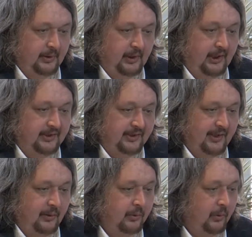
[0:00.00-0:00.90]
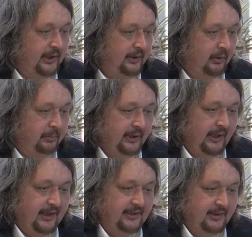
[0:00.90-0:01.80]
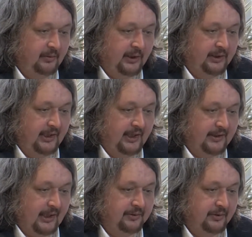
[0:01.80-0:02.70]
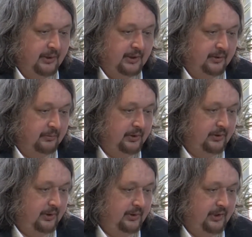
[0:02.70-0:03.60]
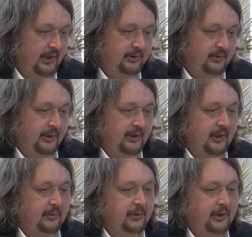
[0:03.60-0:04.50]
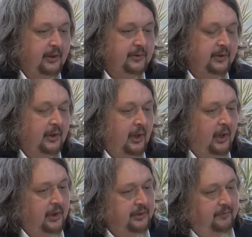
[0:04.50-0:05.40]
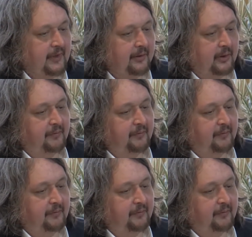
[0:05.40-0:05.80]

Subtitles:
it's still quite complicated when you get down to it. So I'm just going to change the way that one goes. So we've now got a